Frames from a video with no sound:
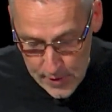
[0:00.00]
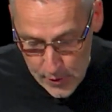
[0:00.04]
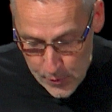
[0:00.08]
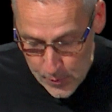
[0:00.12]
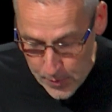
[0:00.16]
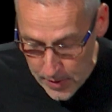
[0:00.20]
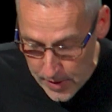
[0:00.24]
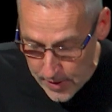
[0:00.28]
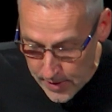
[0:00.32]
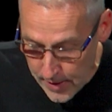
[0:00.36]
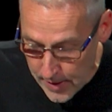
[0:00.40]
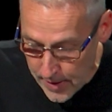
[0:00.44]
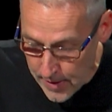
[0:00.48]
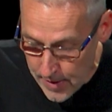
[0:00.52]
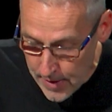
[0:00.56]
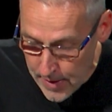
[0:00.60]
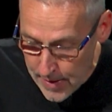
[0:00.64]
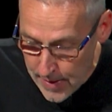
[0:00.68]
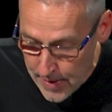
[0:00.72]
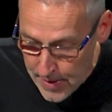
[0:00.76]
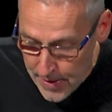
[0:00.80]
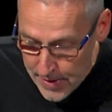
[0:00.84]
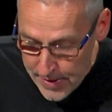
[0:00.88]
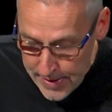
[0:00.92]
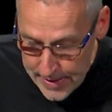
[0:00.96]
this bit then.
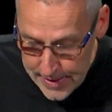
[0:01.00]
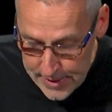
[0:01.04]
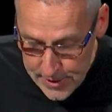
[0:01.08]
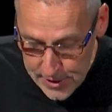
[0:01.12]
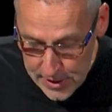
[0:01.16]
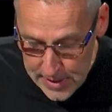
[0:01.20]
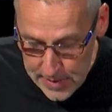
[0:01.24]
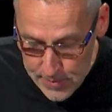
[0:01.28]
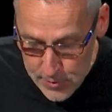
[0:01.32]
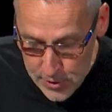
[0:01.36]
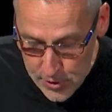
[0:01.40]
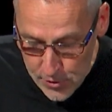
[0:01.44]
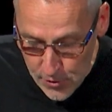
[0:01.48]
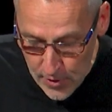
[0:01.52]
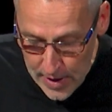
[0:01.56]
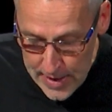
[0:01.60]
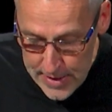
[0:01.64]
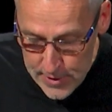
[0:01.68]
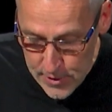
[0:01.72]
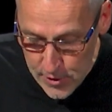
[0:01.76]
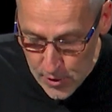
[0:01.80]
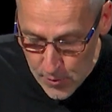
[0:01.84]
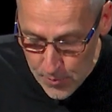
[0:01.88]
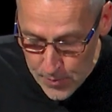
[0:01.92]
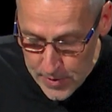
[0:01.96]
It seems
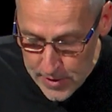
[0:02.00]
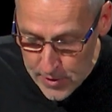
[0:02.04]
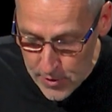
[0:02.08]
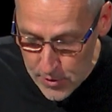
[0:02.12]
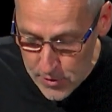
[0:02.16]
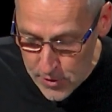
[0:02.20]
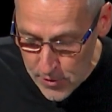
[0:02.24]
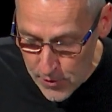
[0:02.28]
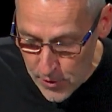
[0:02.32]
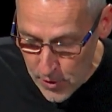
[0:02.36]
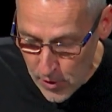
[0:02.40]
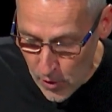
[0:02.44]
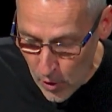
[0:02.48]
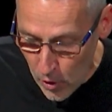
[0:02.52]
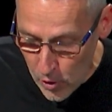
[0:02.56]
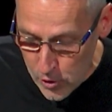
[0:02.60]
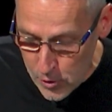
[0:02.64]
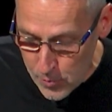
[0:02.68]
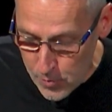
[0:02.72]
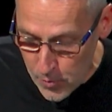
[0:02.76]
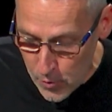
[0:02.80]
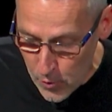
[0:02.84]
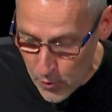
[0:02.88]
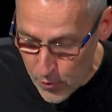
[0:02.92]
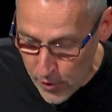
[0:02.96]
strange that because of the
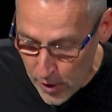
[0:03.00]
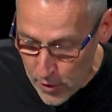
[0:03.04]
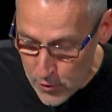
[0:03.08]
gospel,